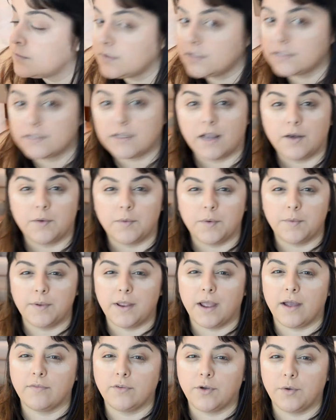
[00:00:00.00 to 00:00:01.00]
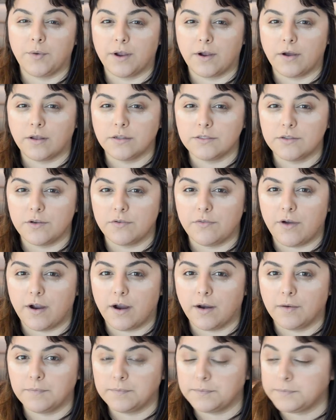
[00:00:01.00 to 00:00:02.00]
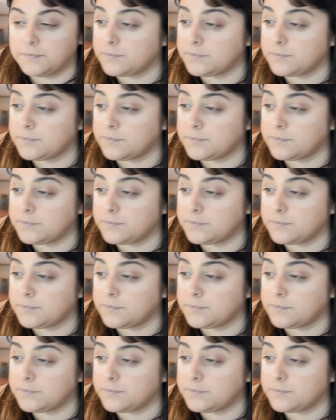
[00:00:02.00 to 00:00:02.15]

It's kind of what we have going on so far.